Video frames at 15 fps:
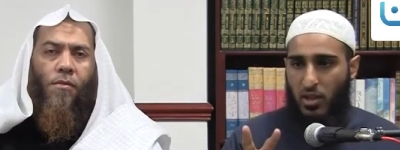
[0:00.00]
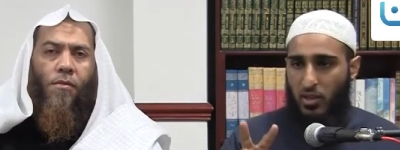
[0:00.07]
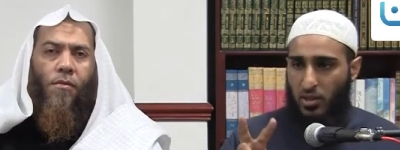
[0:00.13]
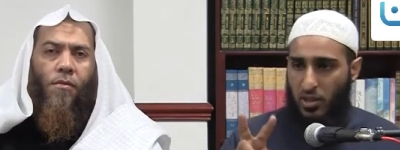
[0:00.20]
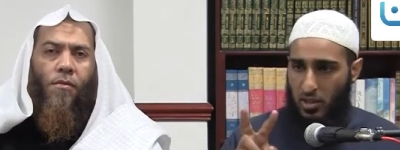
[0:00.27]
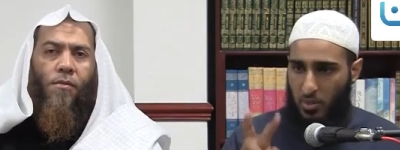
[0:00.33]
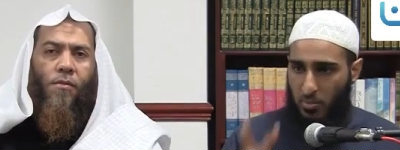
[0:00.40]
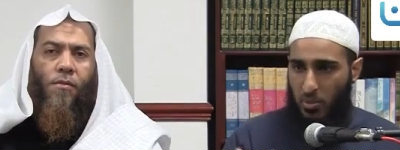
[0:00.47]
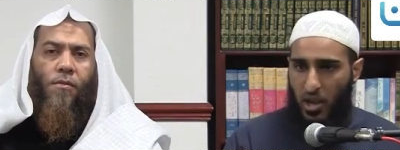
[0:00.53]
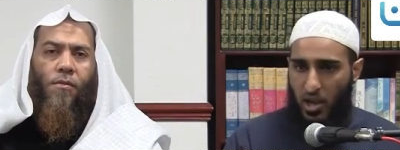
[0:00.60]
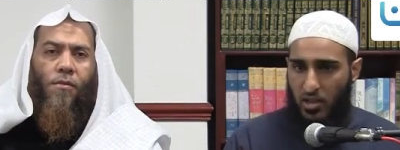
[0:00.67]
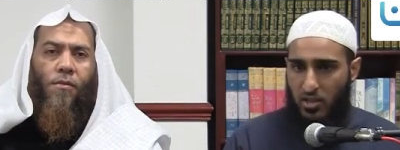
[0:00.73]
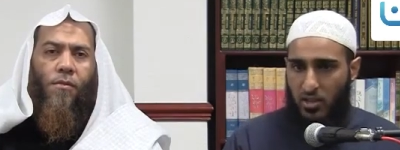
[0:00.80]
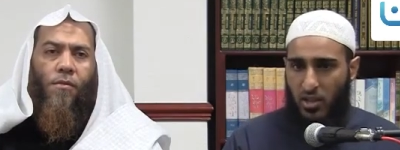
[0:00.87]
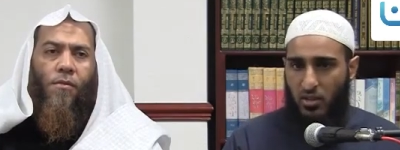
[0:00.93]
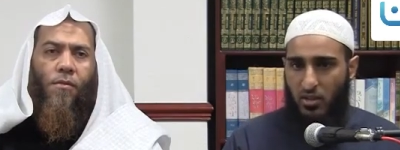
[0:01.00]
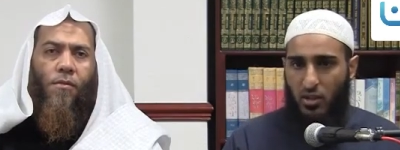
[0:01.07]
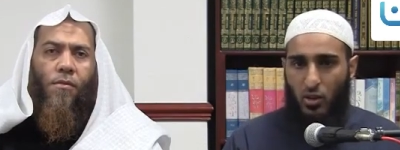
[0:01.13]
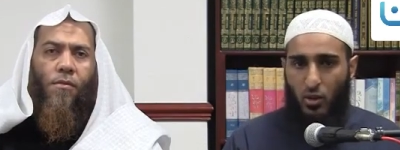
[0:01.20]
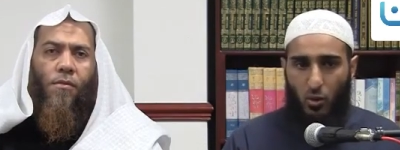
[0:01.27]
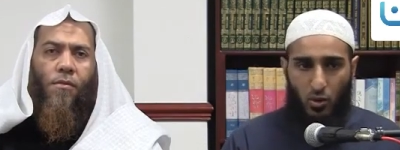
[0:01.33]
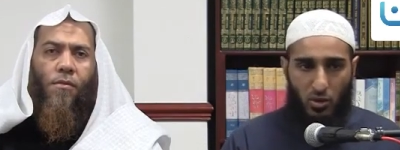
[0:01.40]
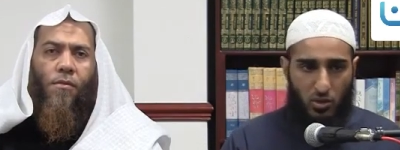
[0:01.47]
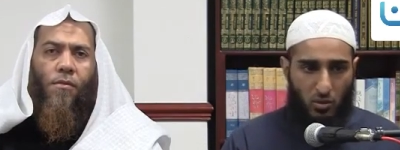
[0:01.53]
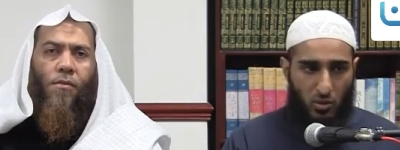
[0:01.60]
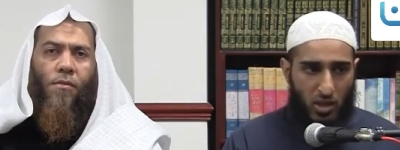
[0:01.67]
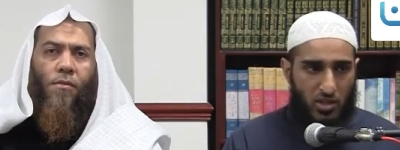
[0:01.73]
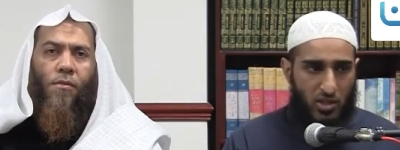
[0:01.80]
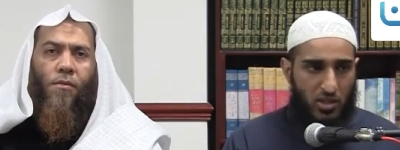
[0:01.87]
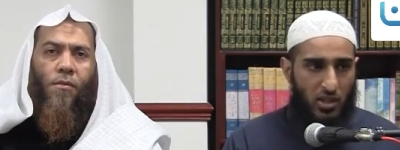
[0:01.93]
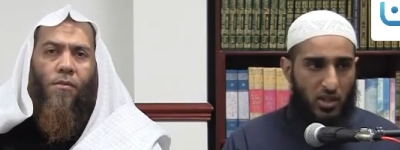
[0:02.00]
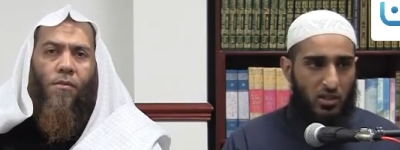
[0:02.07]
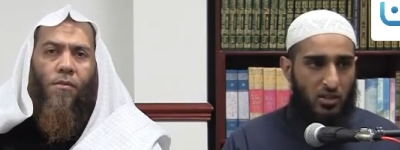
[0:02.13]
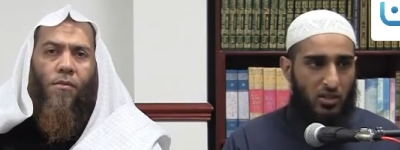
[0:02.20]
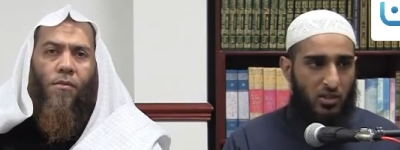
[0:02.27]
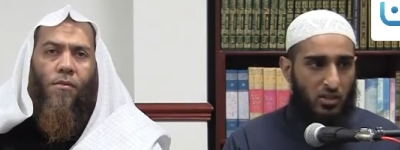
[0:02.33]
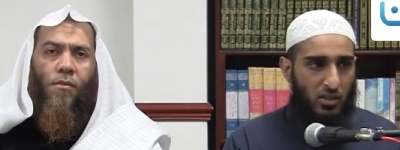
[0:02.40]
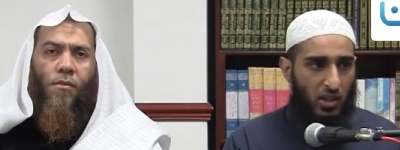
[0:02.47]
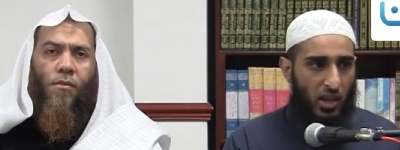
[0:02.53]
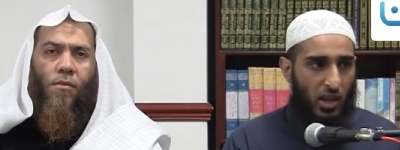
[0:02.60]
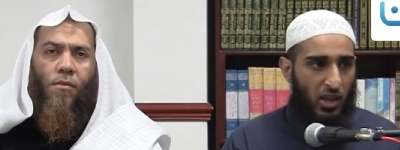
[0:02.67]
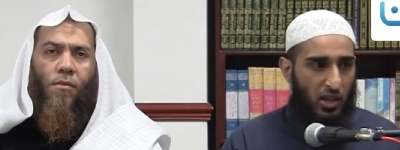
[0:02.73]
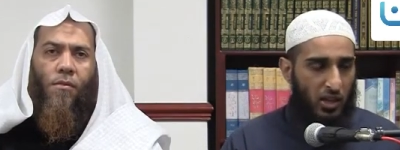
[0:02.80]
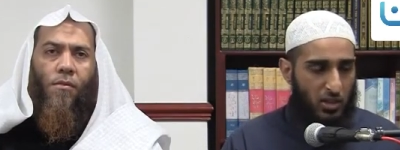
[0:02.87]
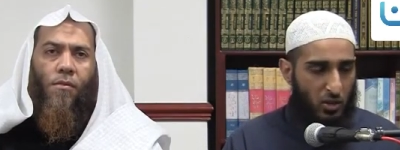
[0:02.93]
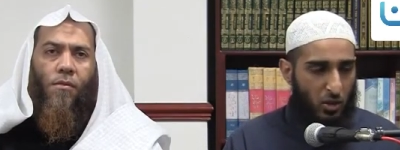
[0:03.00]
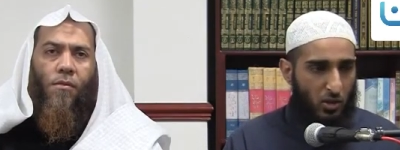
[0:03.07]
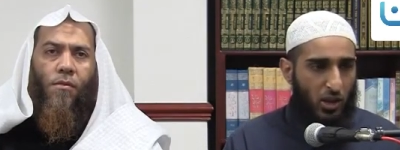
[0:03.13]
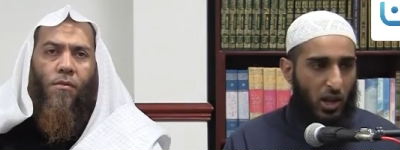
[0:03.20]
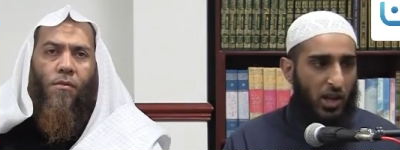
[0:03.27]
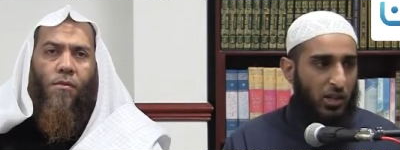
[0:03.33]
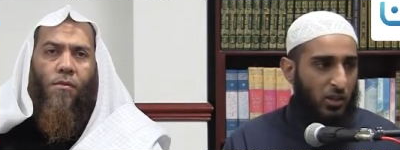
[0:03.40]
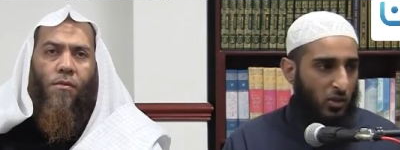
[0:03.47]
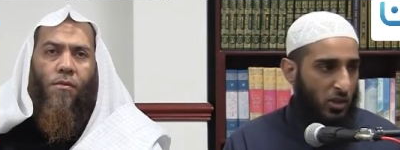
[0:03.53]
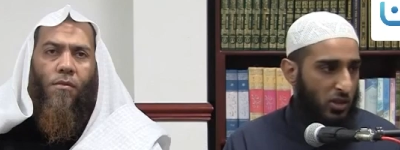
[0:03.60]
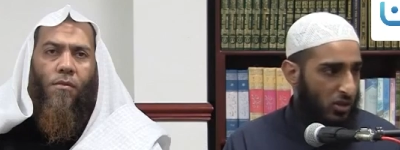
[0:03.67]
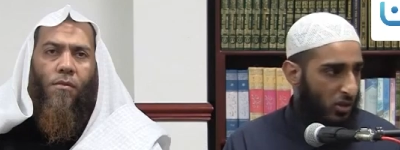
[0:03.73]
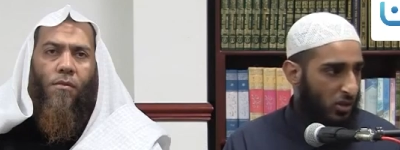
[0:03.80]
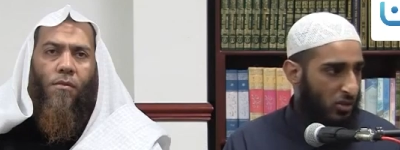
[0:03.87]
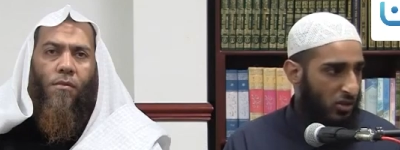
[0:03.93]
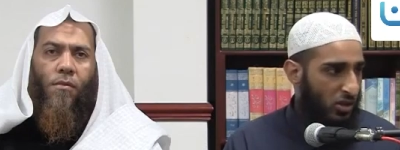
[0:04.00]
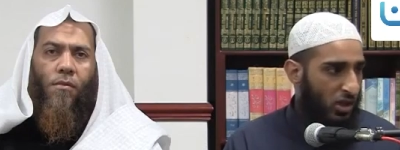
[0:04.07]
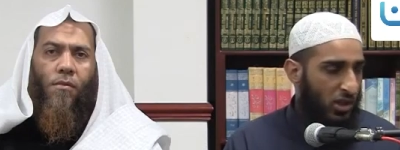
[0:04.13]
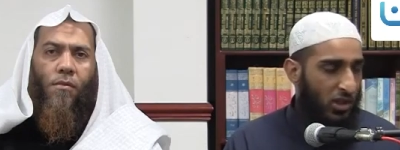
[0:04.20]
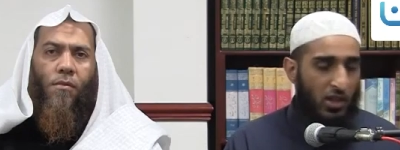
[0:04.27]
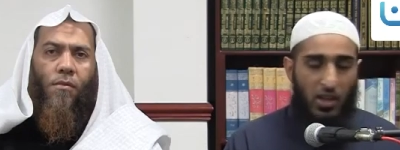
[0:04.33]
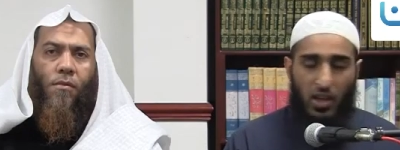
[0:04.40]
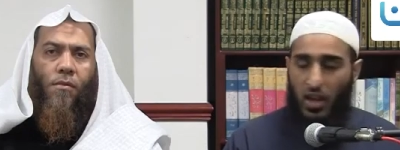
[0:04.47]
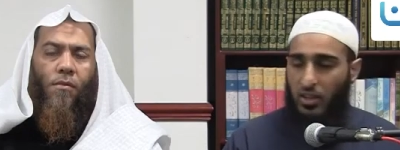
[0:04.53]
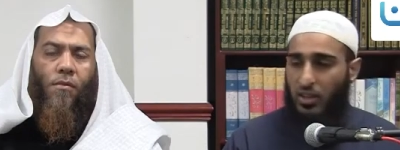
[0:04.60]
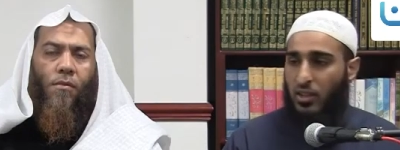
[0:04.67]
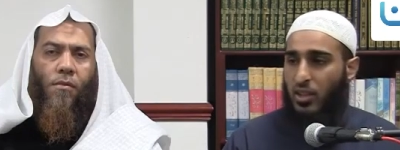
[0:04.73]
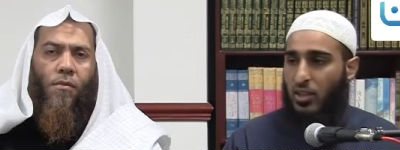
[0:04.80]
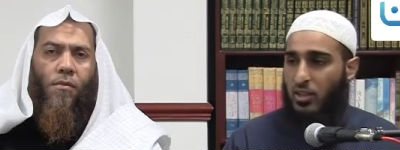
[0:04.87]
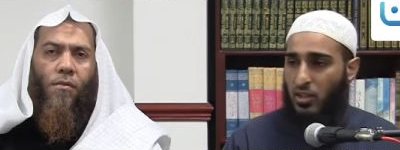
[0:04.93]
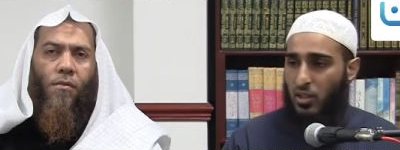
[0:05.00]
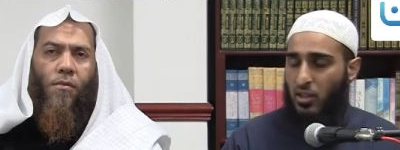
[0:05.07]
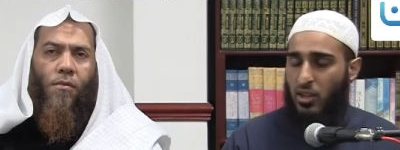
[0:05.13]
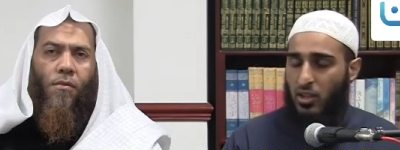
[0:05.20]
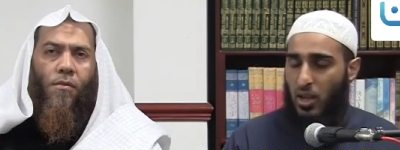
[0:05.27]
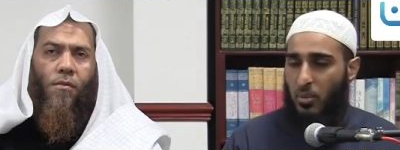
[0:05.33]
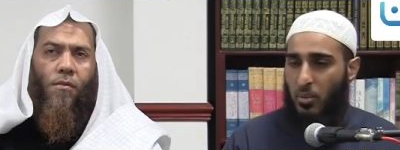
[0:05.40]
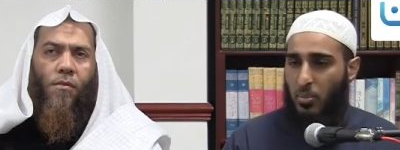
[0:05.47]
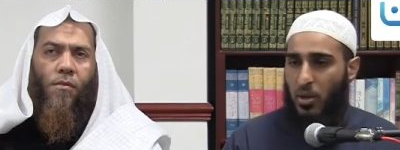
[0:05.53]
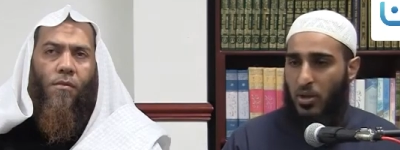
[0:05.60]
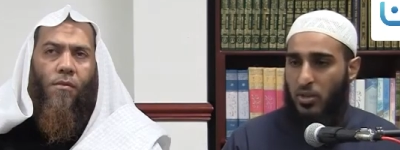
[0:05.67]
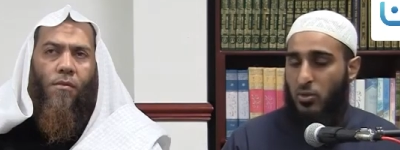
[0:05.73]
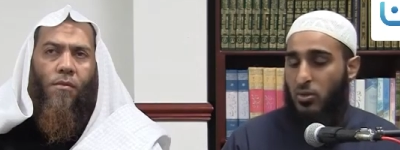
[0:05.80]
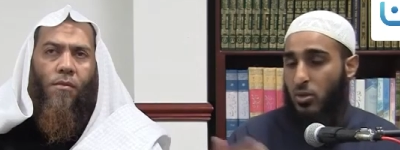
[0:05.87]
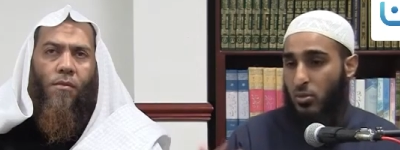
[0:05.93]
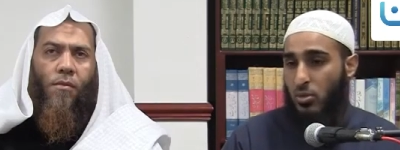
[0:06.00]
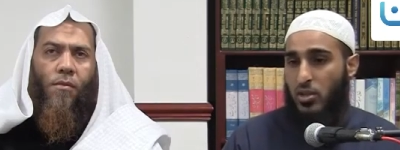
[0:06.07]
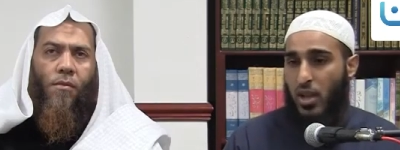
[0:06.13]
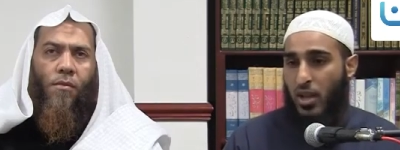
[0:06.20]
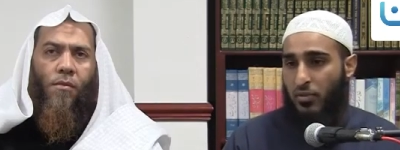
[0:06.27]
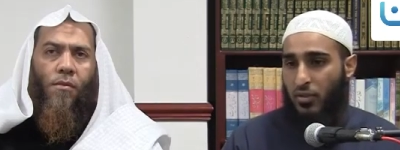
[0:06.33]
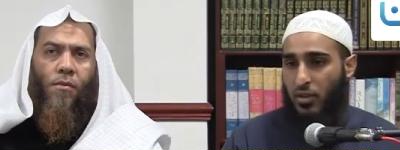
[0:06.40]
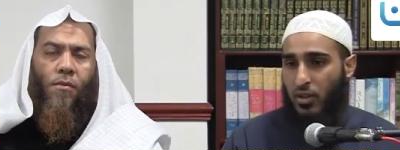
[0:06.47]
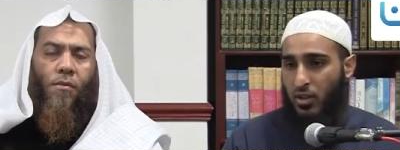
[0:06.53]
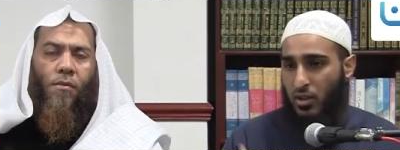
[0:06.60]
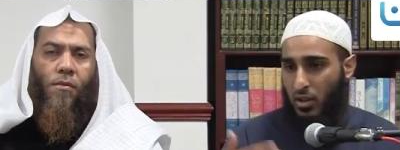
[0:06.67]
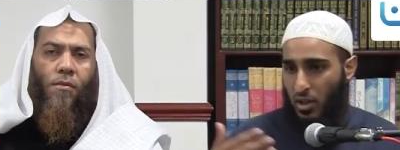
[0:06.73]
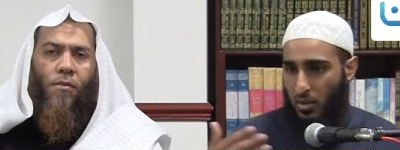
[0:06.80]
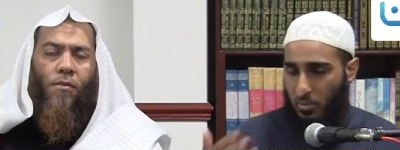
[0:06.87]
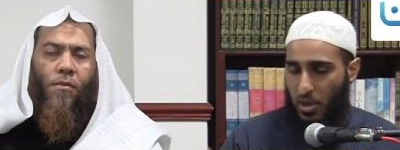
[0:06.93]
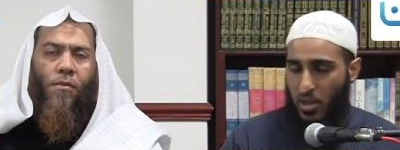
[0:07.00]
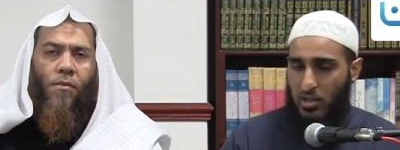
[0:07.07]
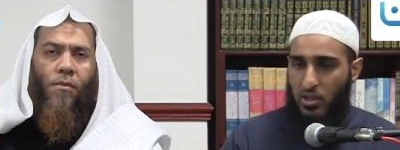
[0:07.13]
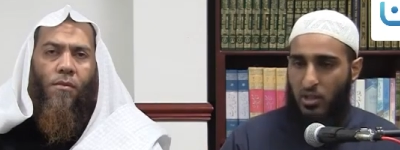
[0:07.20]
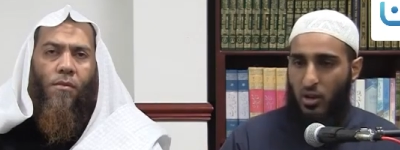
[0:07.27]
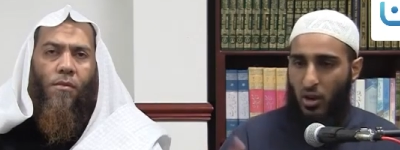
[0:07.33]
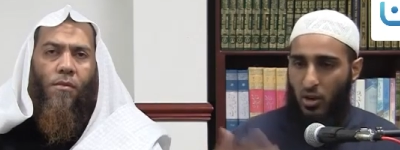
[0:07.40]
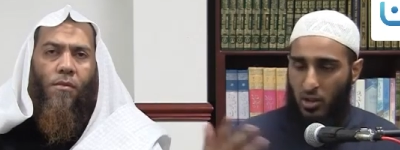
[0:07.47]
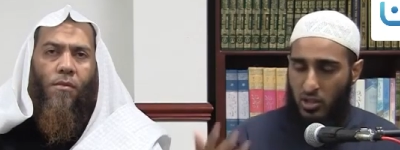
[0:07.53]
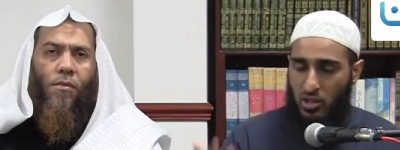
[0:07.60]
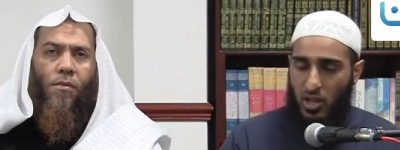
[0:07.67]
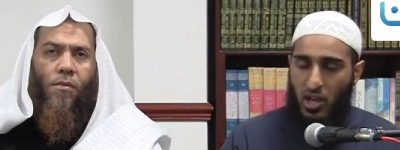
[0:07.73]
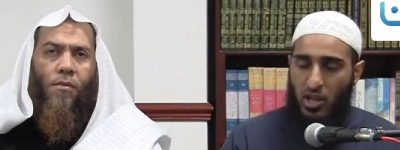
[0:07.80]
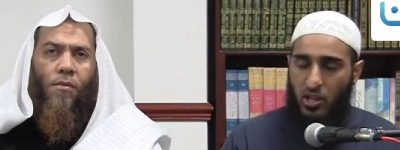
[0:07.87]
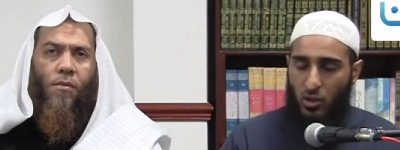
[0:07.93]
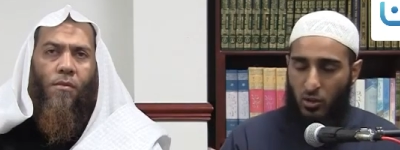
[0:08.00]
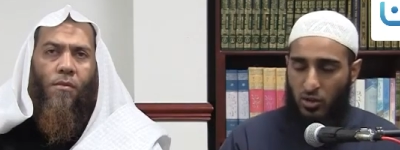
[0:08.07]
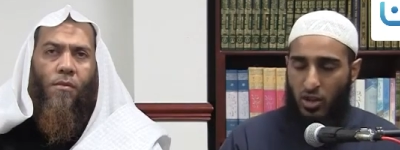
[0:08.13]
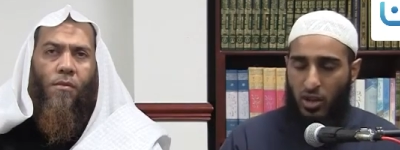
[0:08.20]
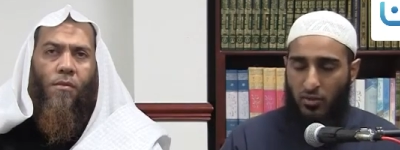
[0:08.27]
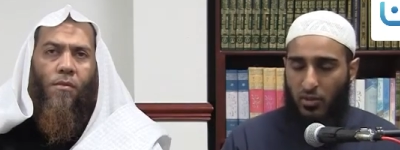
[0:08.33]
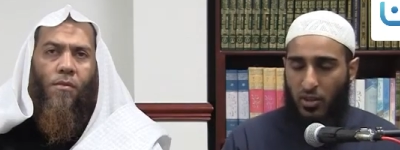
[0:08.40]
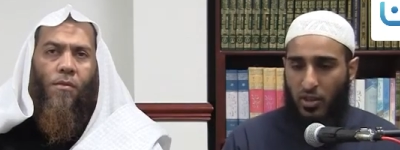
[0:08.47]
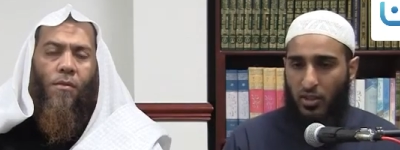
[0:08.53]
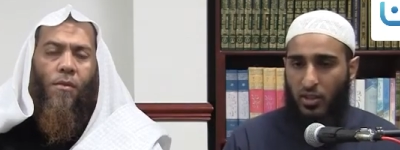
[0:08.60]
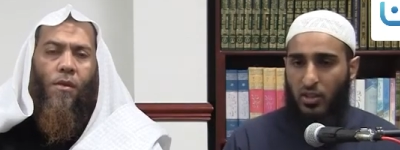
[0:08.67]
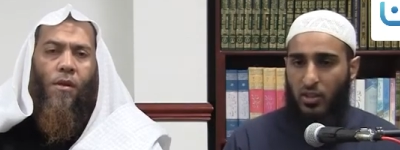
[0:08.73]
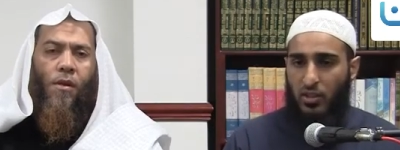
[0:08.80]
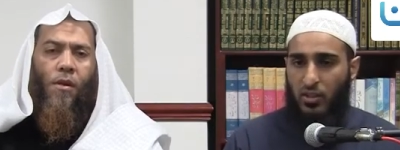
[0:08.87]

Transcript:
Speaker 1: There's a person who is a resident in his locality or in his country, and then there's another type of person who's a musafir, a person on a journey or travelling.